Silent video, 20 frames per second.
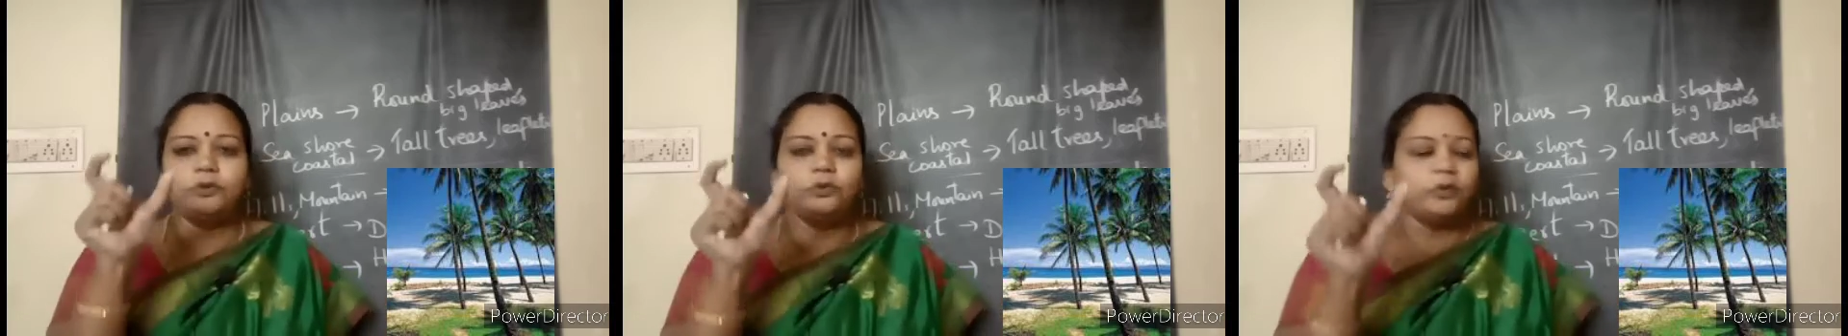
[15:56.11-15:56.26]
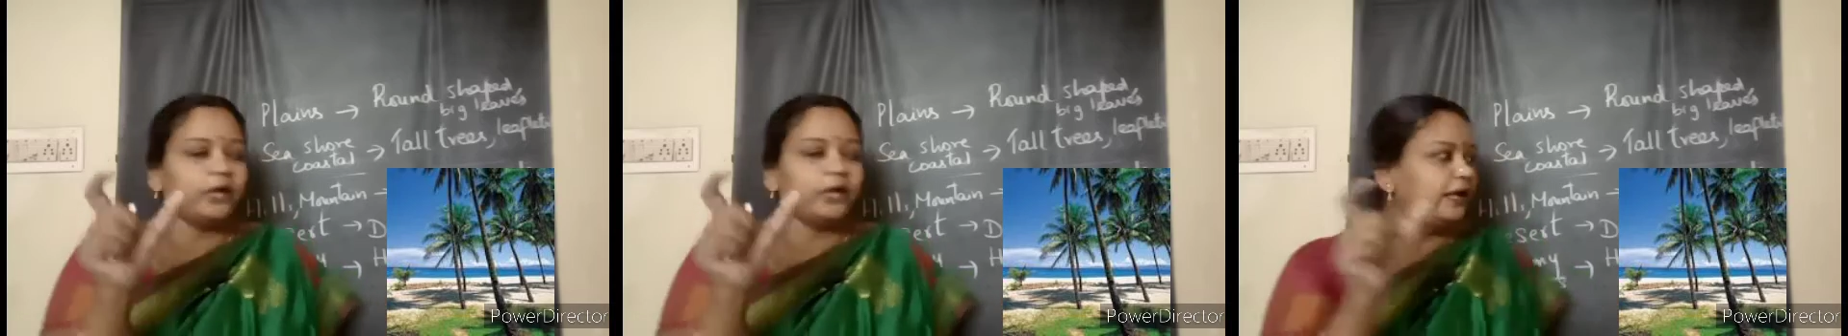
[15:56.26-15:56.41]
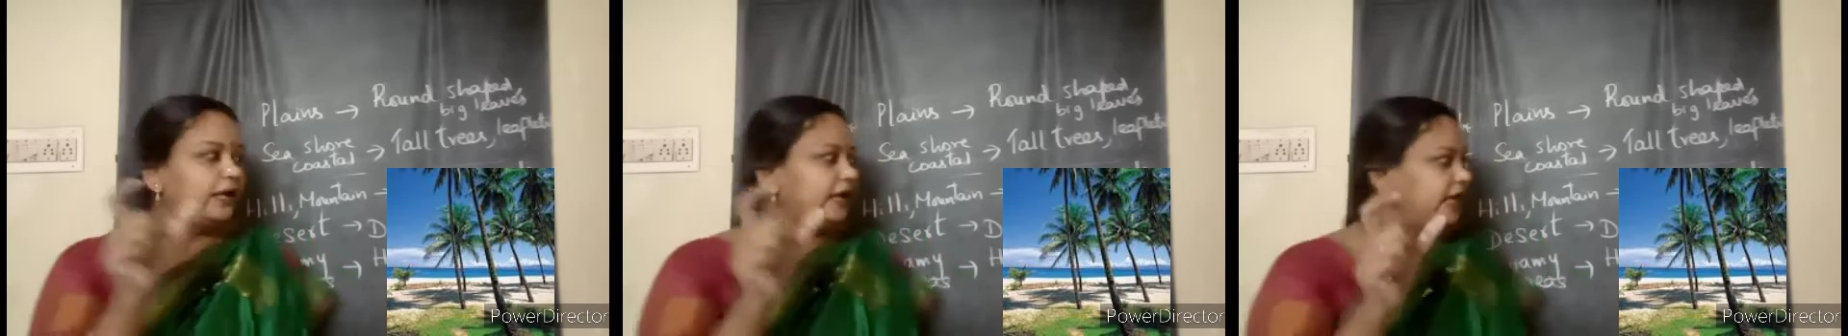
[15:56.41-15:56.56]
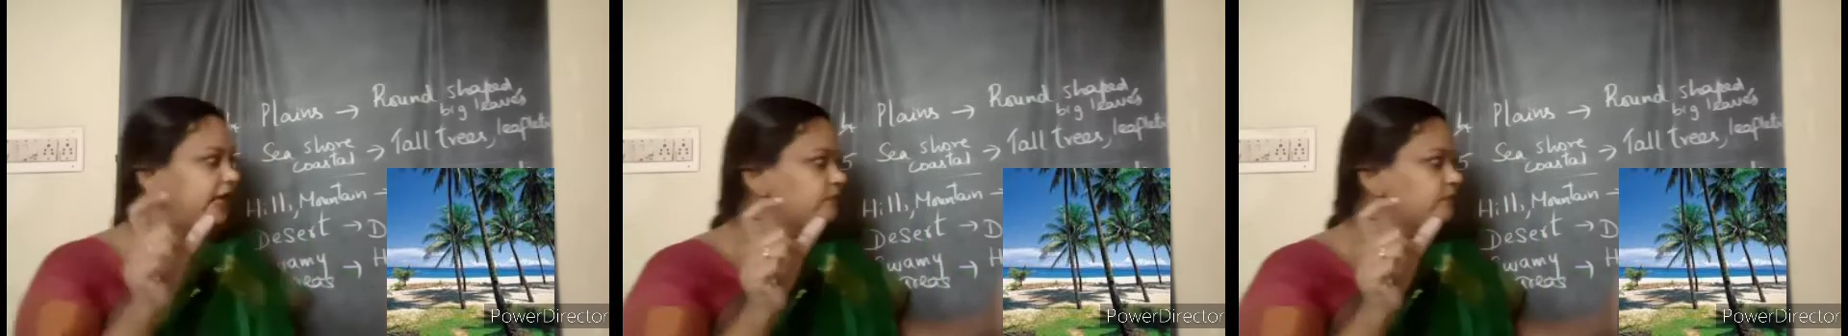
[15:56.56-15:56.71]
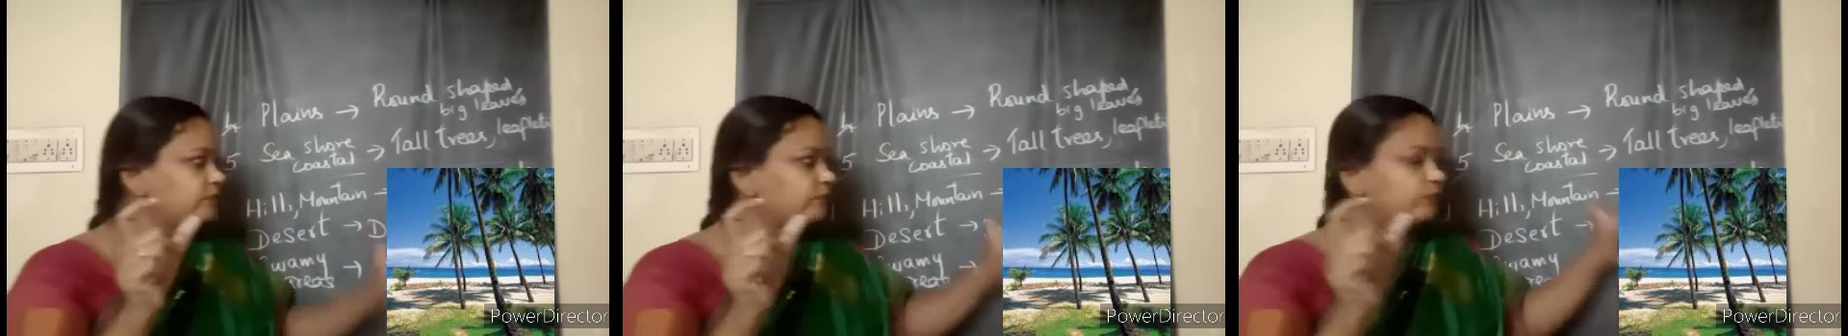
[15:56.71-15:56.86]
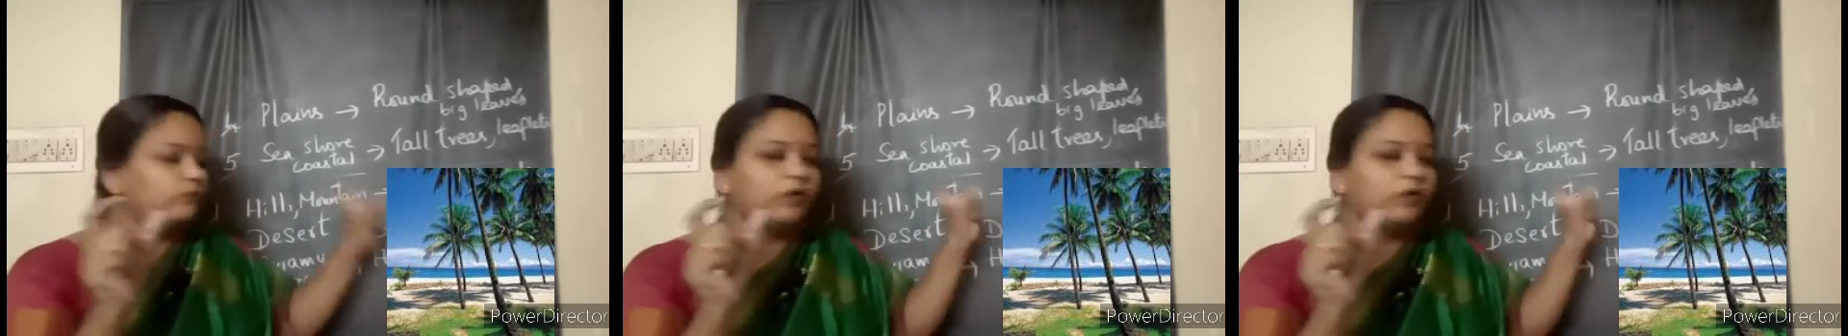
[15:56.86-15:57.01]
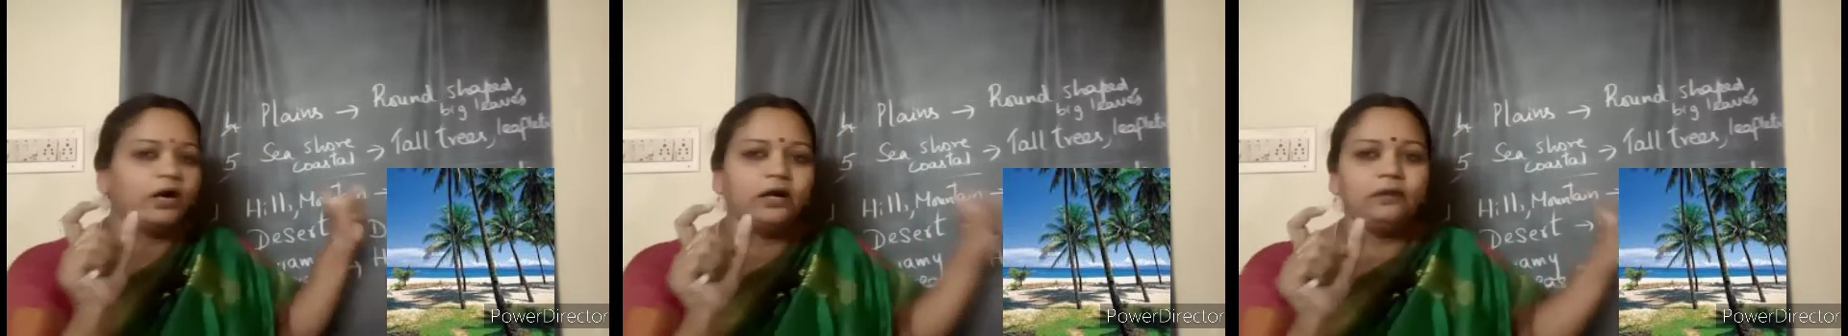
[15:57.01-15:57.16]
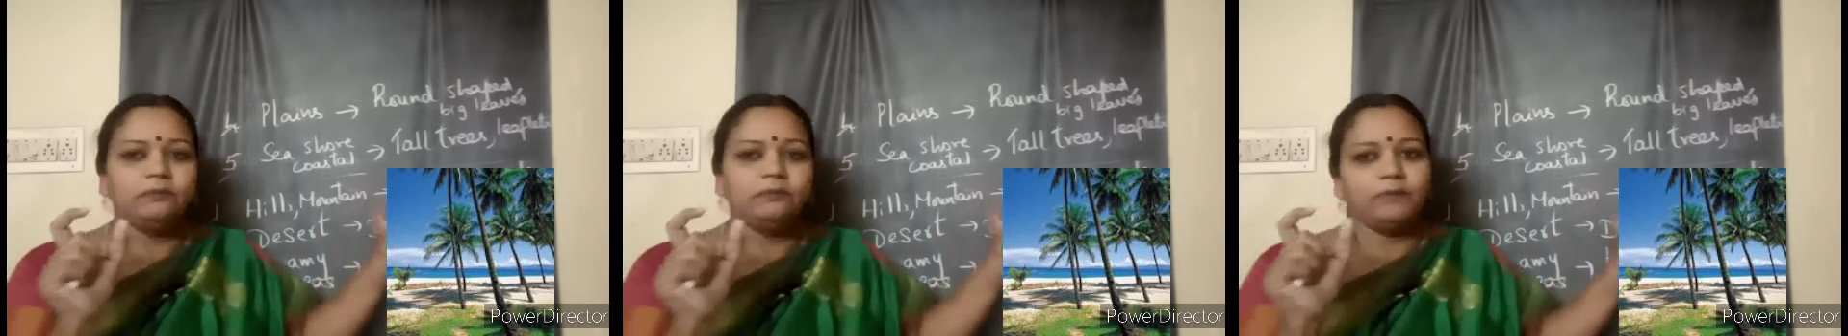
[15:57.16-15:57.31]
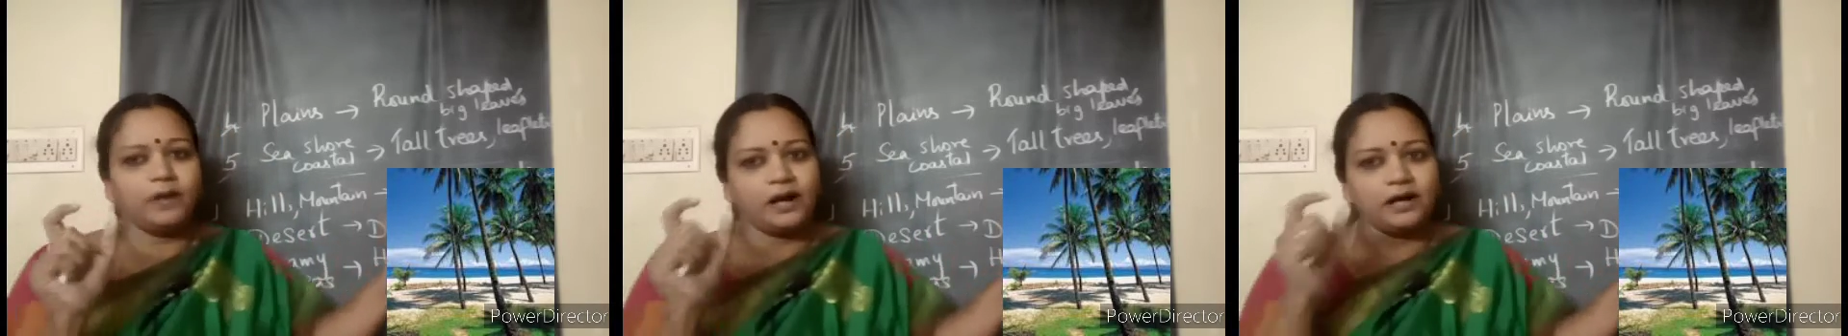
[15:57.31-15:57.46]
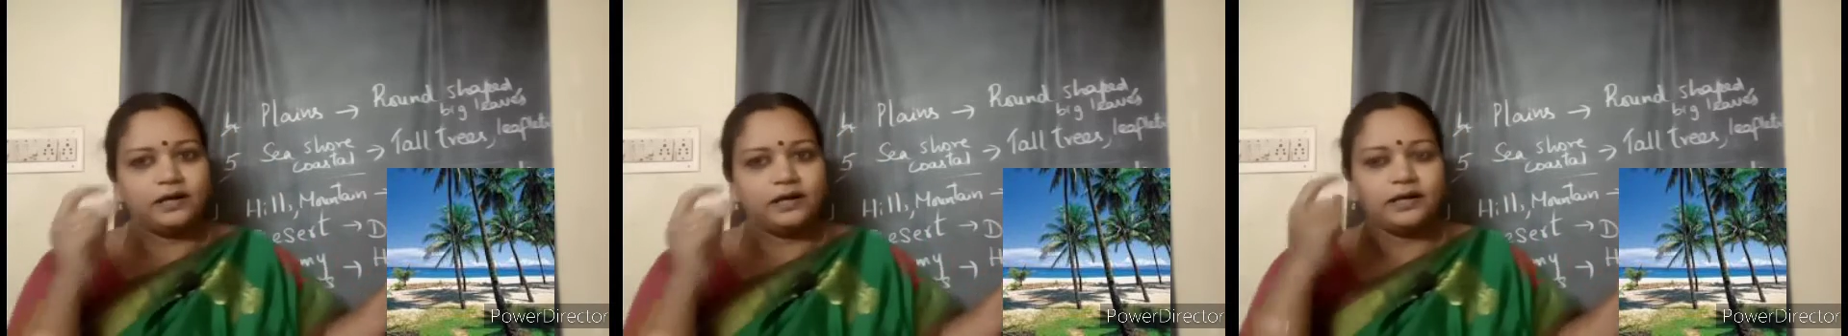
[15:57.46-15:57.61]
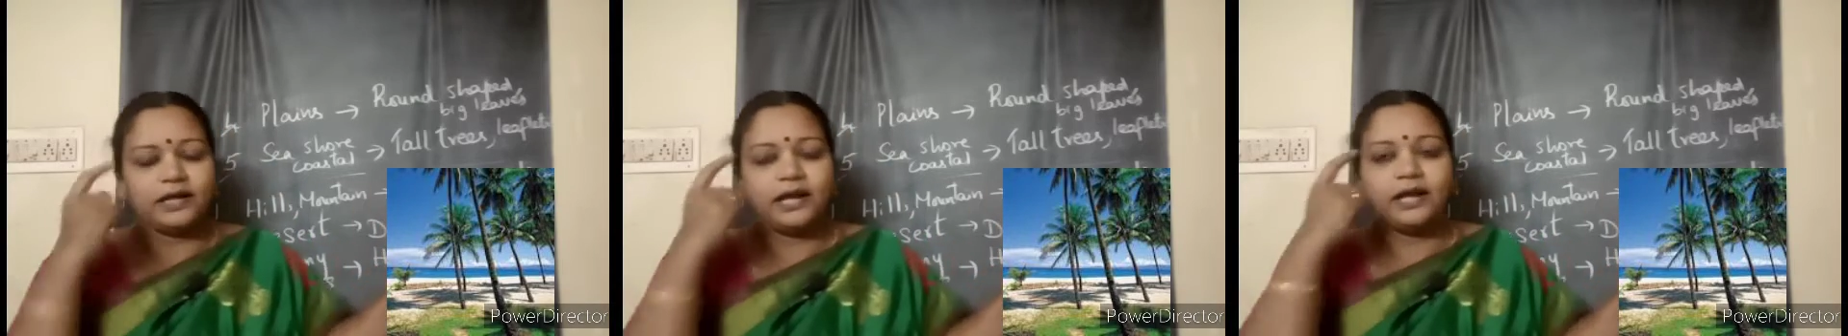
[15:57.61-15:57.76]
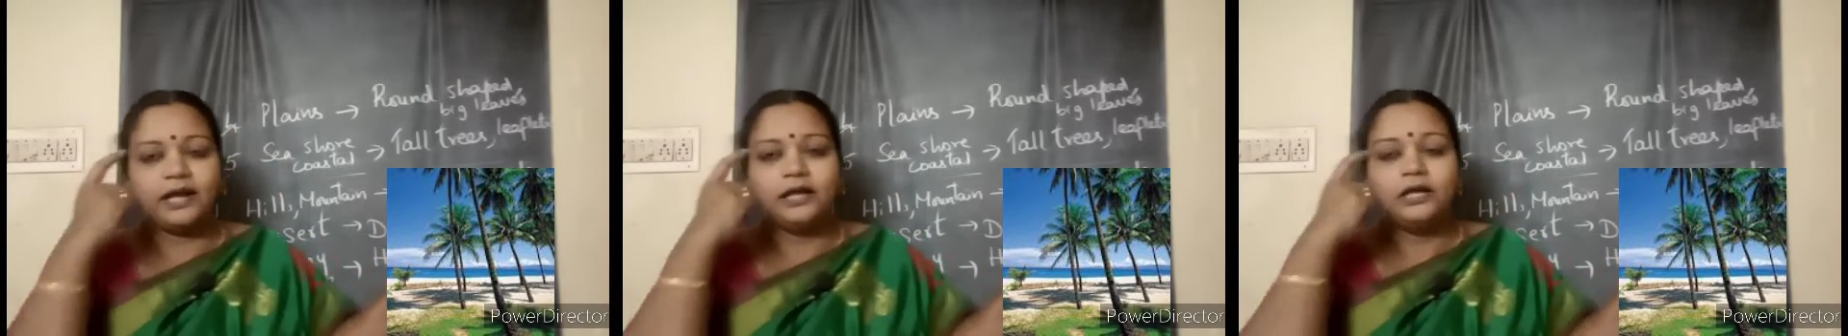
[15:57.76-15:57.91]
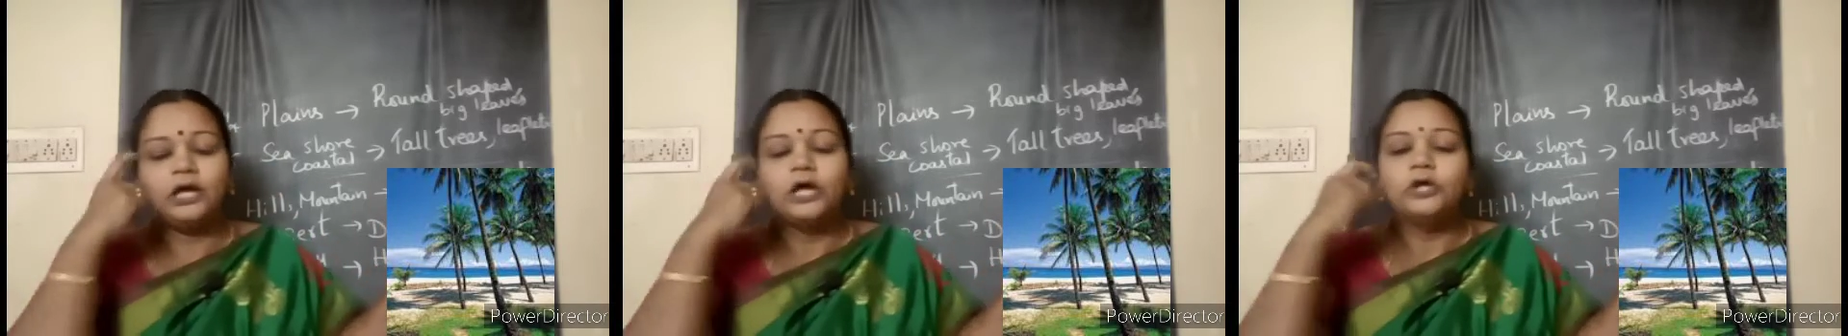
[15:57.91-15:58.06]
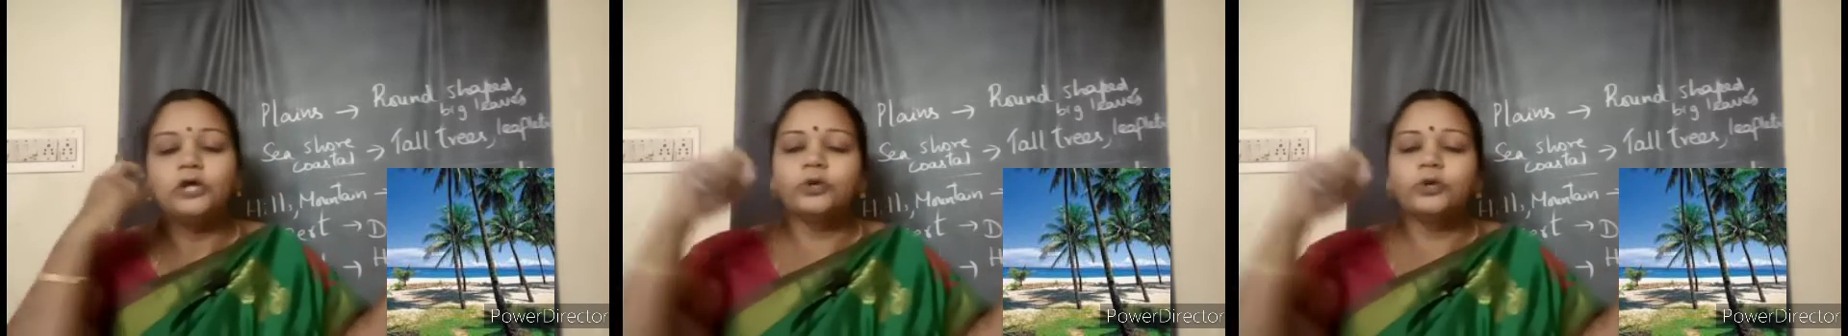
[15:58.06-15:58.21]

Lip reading: you can name one plant and